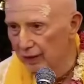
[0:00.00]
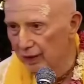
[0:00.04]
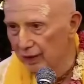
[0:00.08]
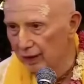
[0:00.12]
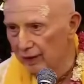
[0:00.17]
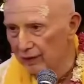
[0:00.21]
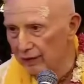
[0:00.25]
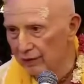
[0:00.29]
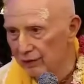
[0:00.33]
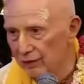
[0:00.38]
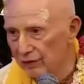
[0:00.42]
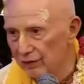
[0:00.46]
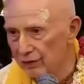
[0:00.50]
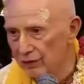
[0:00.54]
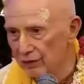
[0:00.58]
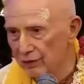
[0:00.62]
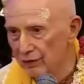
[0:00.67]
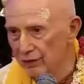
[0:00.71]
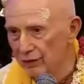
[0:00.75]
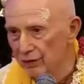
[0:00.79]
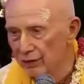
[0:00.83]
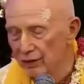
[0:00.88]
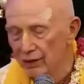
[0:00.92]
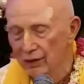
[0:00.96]
and he has
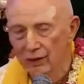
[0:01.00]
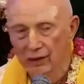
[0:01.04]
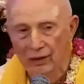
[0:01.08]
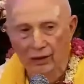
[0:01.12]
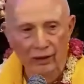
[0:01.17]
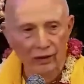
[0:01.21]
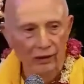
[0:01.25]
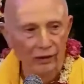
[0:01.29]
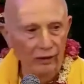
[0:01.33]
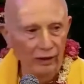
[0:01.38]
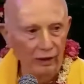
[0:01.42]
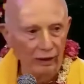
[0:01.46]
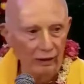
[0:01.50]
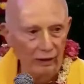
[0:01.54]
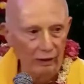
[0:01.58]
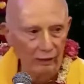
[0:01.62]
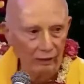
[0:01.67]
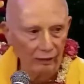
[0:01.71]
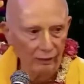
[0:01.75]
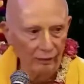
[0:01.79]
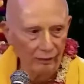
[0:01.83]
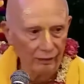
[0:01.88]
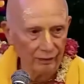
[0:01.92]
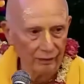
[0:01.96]
his, you
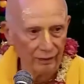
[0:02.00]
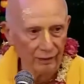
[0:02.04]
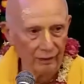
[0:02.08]
know,